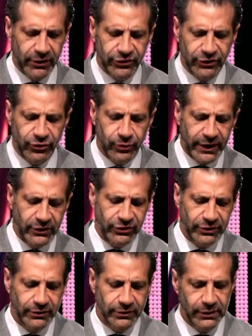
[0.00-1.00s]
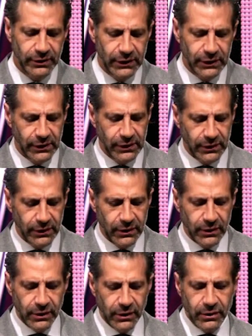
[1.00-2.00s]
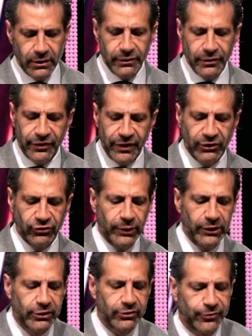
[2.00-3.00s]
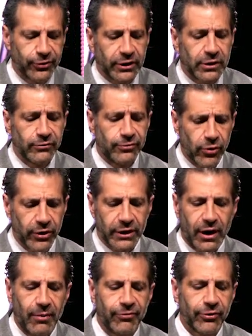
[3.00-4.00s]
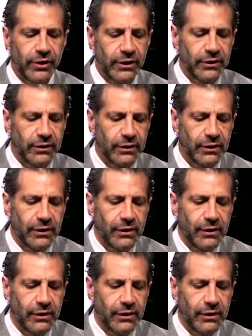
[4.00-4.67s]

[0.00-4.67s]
in our situation, the things we looked for to comfort and